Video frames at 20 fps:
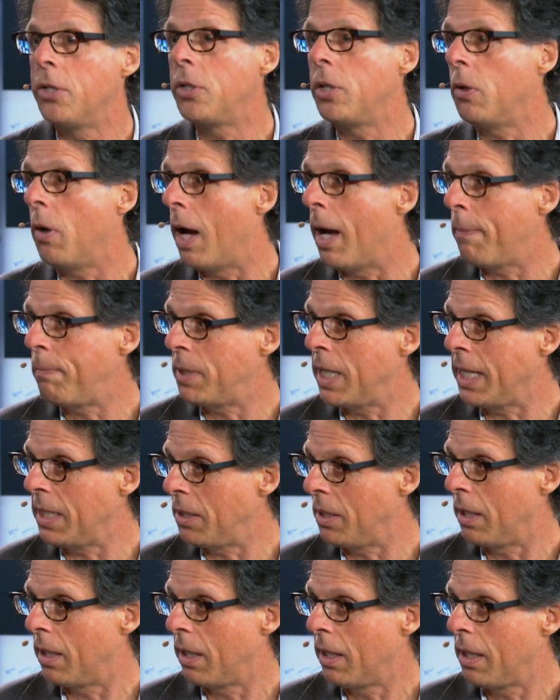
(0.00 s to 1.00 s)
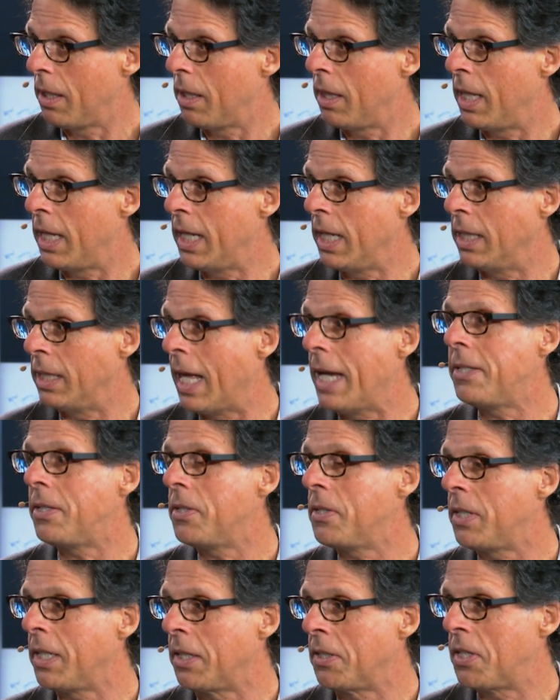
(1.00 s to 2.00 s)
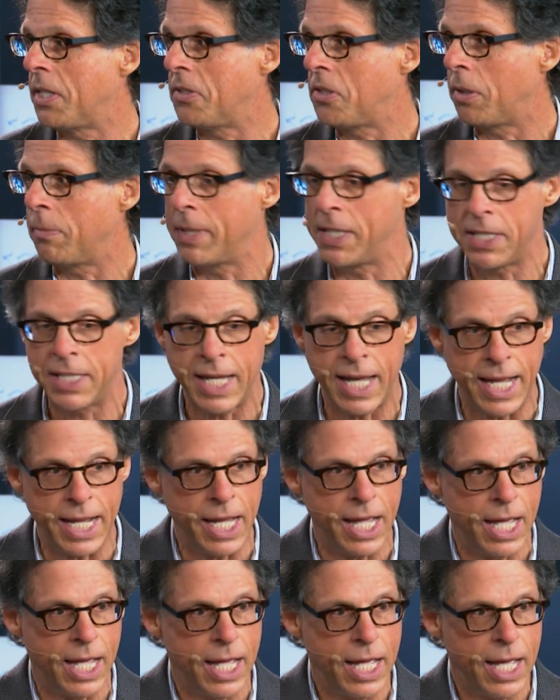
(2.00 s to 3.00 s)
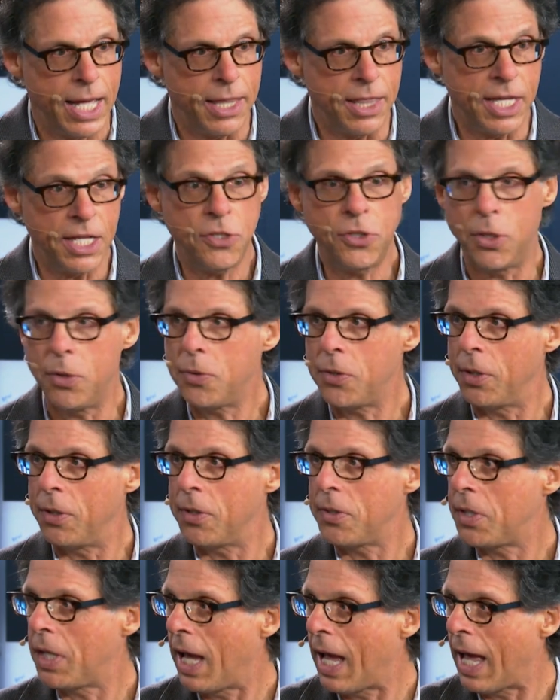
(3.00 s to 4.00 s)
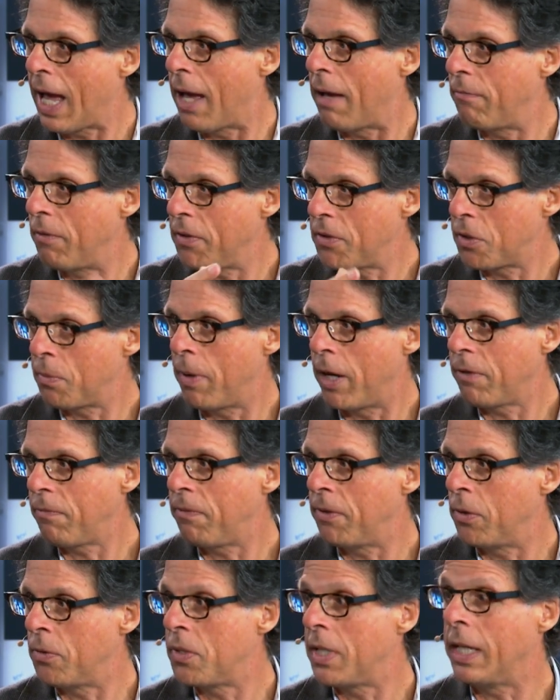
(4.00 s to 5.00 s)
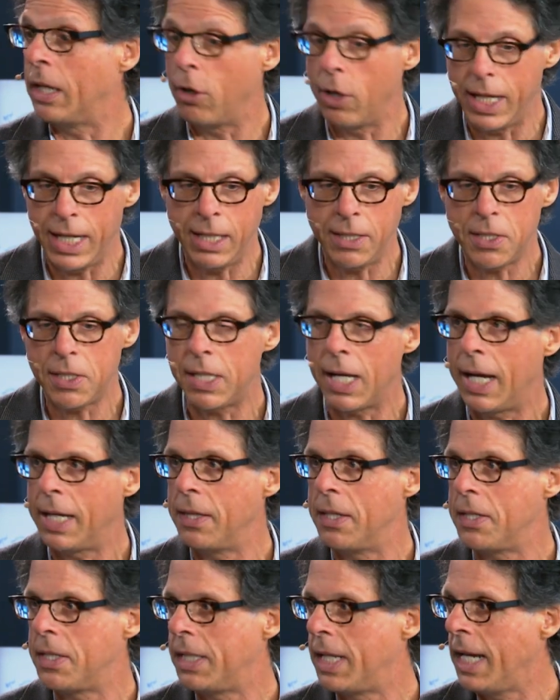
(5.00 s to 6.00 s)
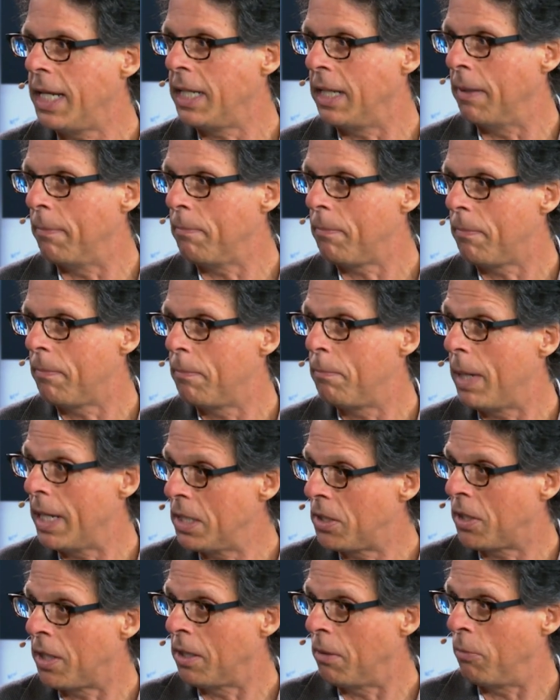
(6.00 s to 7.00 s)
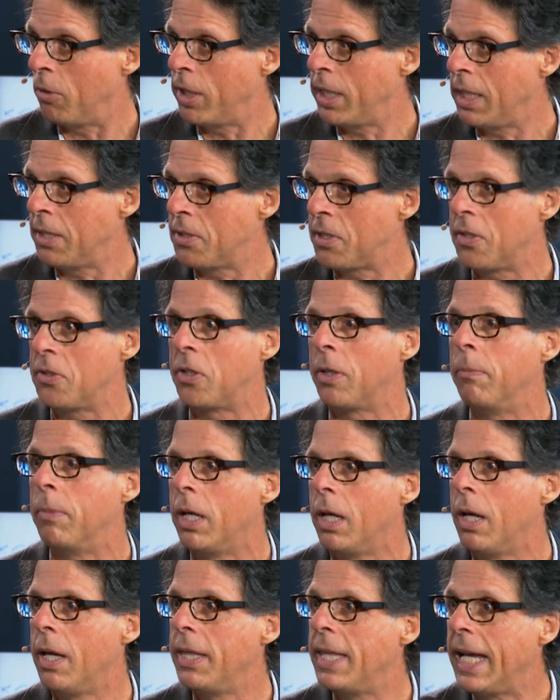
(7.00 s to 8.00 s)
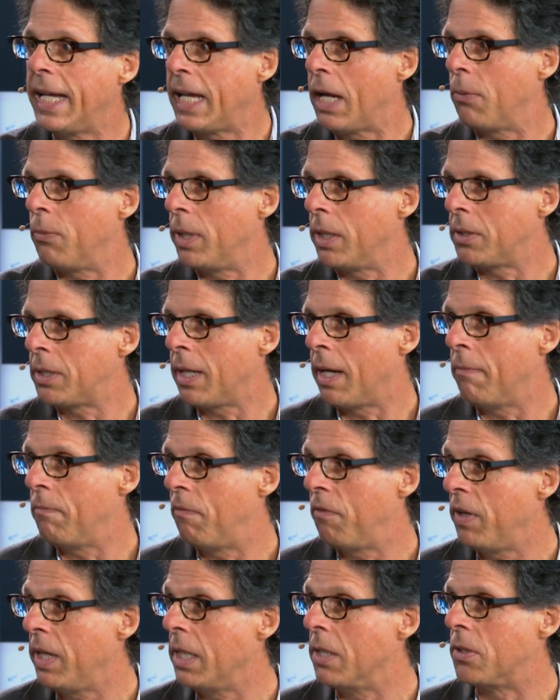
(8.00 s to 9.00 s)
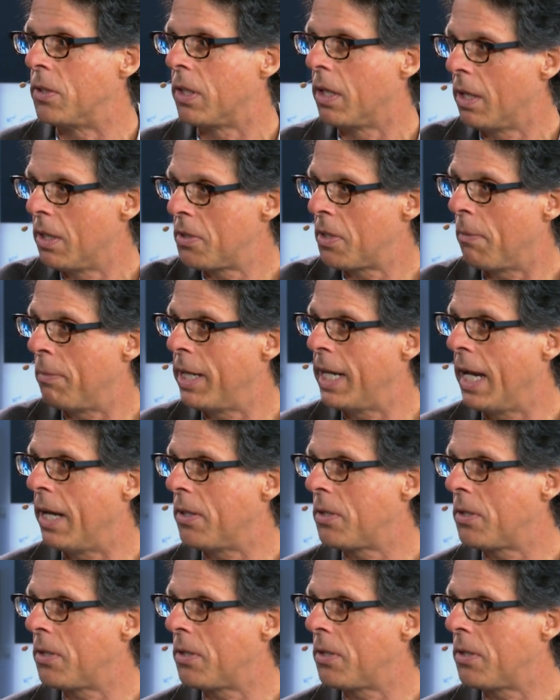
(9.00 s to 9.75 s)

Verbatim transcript: to update the licensing system and say, these users have smartphones that are inside the stadium based on the Meridian system. They get real-time feeds. Somebody